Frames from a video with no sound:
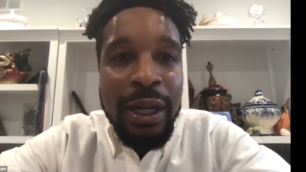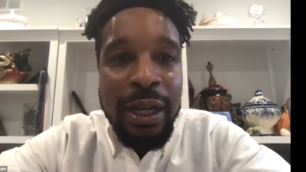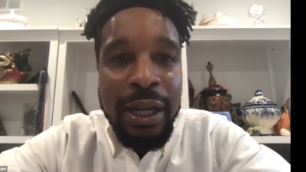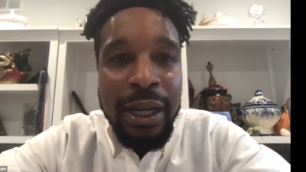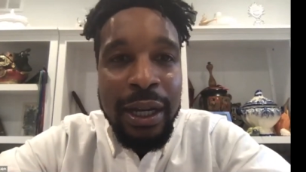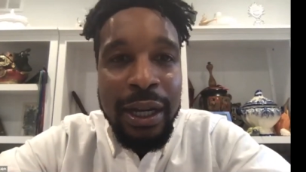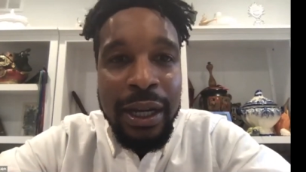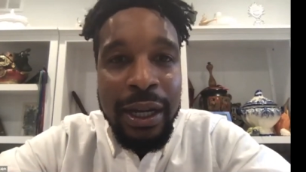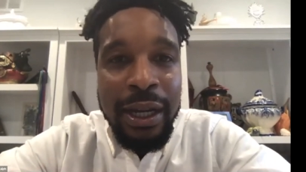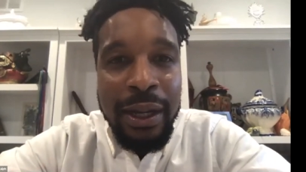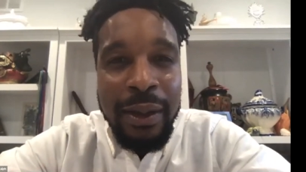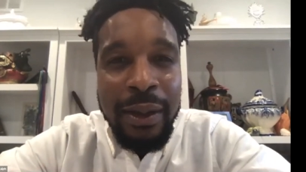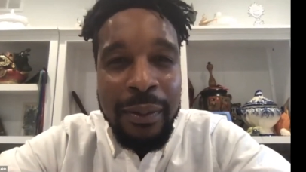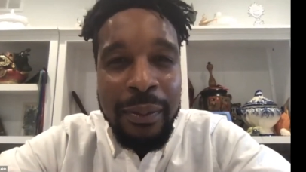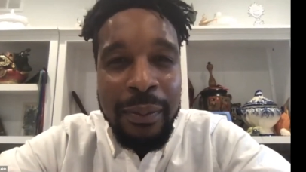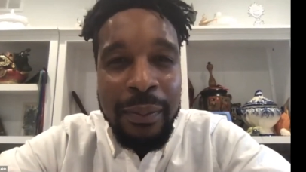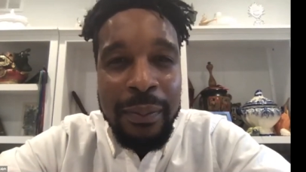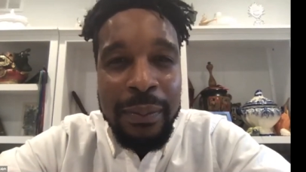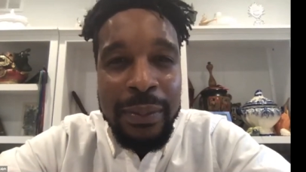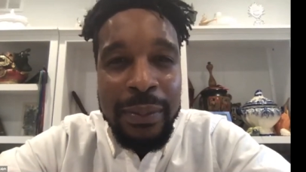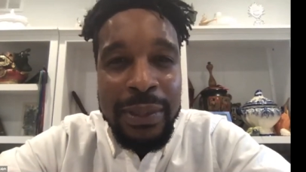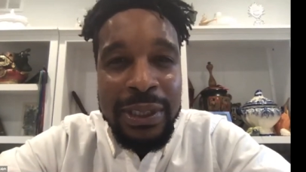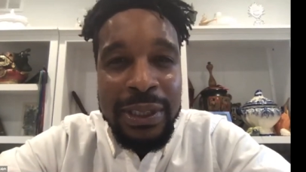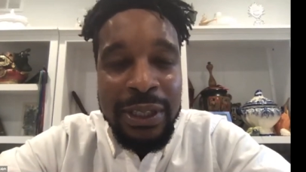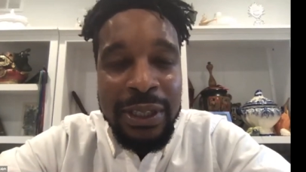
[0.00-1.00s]
um,
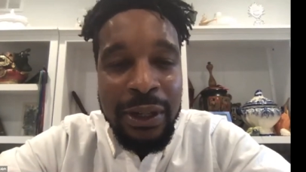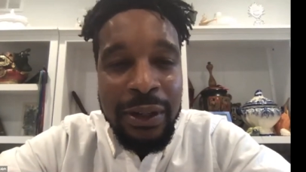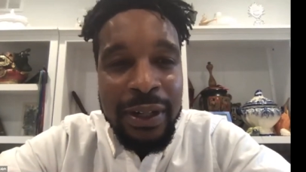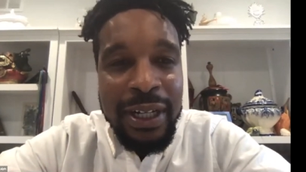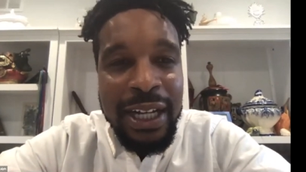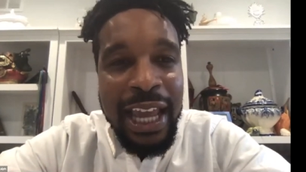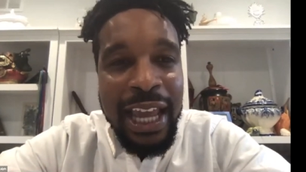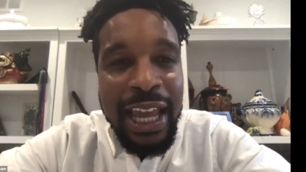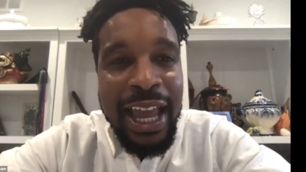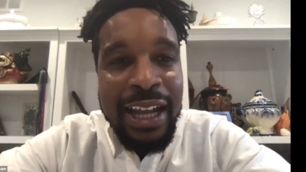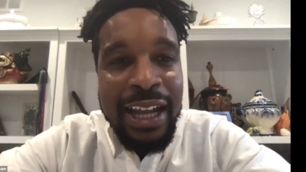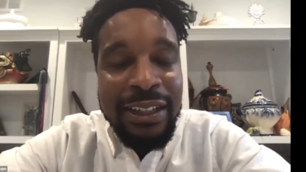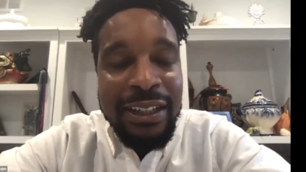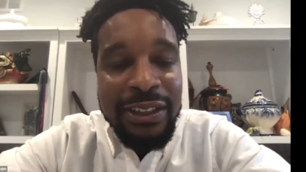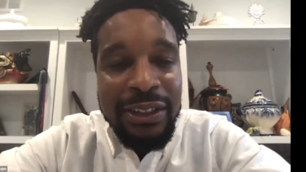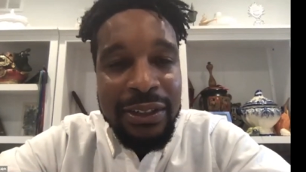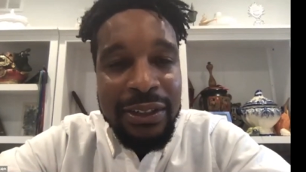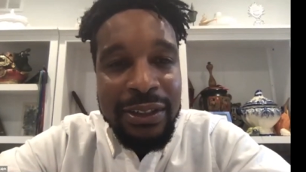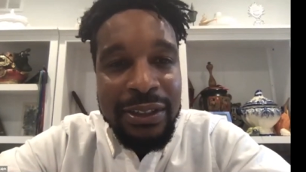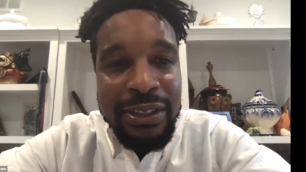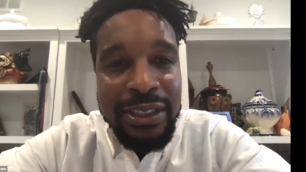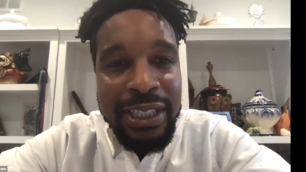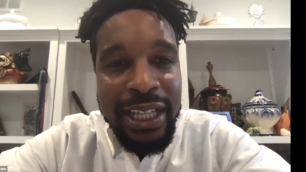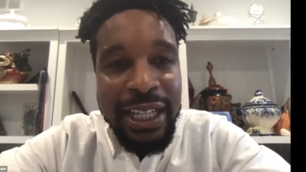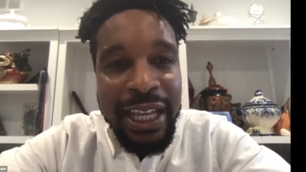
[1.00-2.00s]
certain
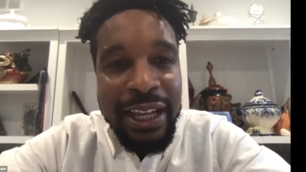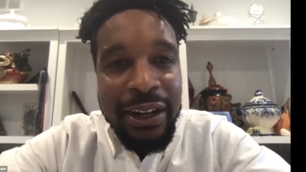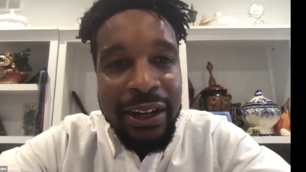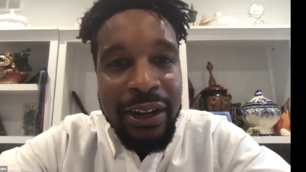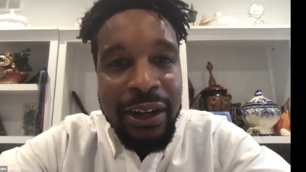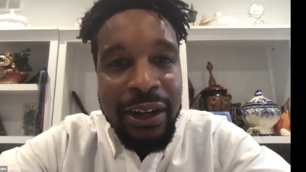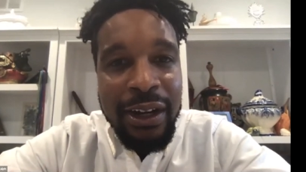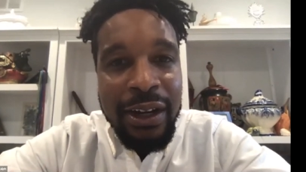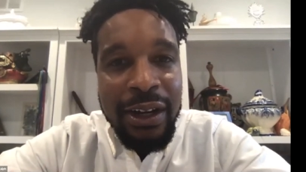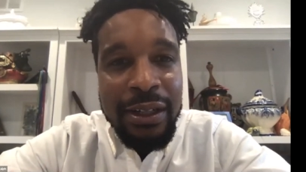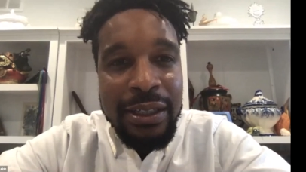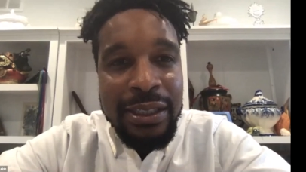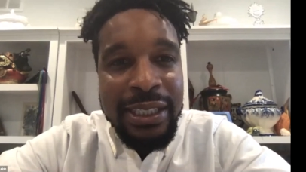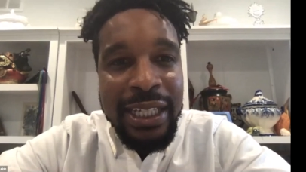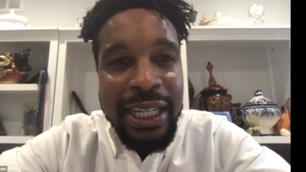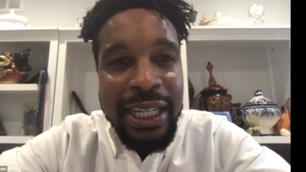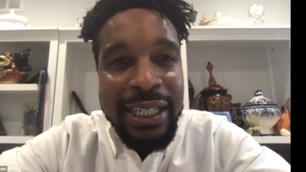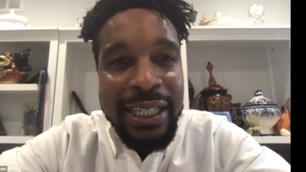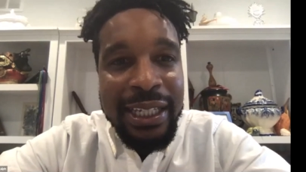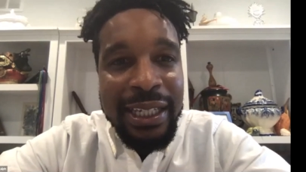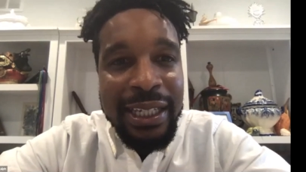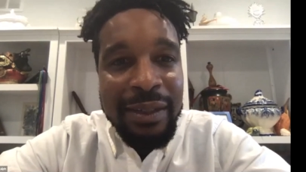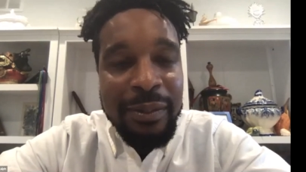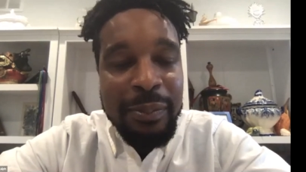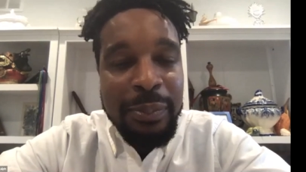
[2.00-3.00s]
actors that are
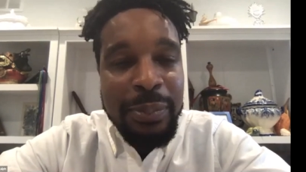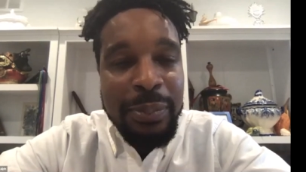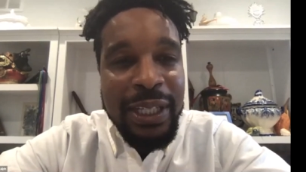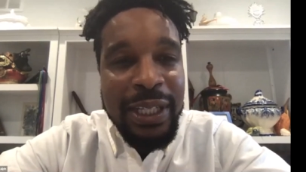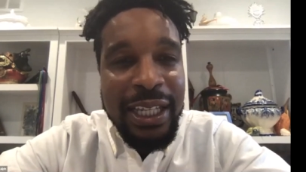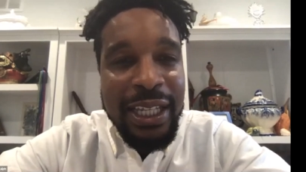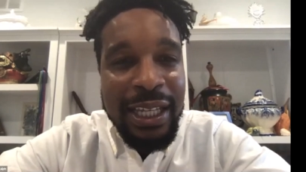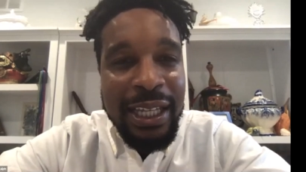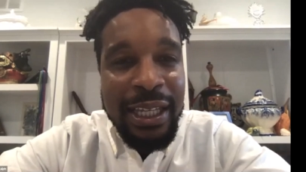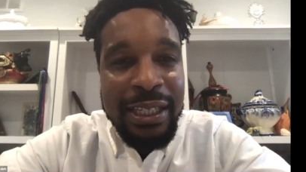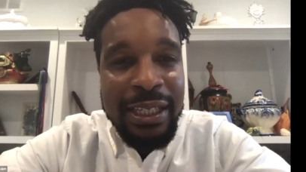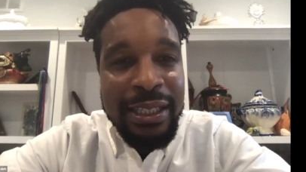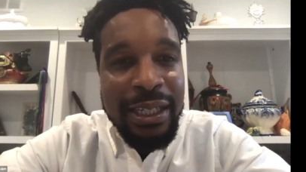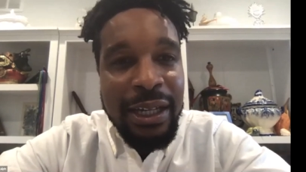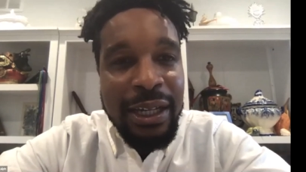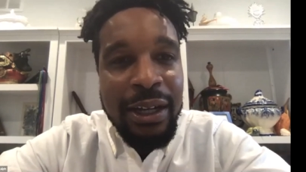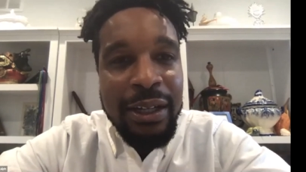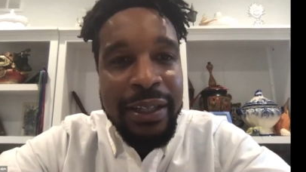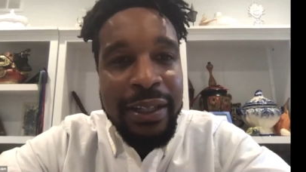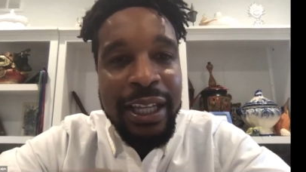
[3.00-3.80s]
taking place uh,